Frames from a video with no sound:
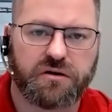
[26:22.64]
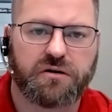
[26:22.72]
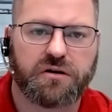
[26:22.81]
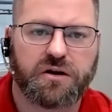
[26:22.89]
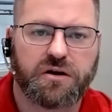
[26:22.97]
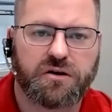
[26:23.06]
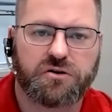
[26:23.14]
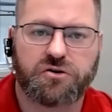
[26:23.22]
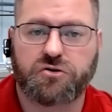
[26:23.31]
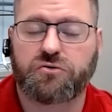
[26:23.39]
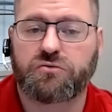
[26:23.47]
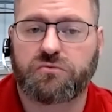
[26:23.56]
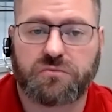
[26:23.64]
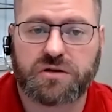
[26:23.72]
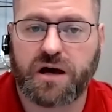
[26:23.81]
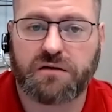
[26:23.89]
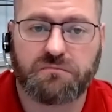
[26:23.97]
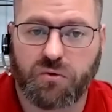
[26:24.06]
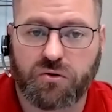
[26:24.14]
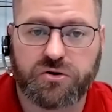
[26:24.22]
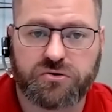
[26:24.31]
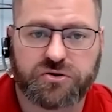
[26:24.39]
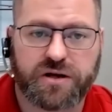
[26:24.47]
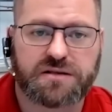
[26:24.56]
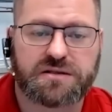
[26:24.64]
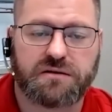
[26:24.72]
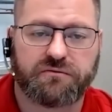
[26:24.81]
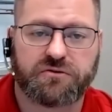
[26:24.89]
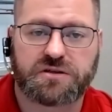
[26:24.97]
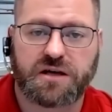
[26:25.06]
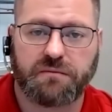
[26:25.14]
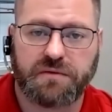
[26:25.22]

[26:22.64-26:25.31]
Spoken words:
there yet more new transceivers